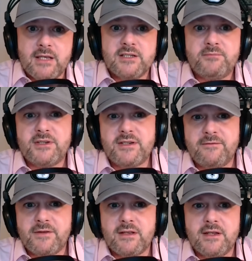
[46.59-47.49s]

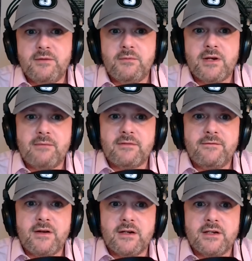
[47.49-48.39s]
Specifically, what I'm
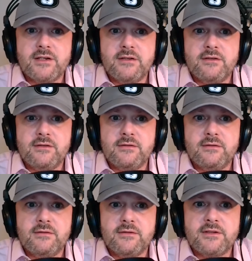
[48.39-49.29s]
referring
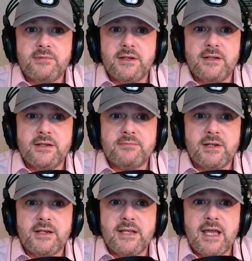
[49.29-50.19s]
to
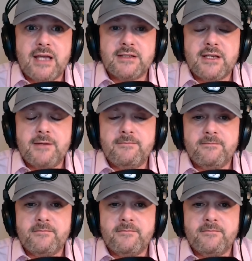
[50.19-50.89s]
splitting the asset,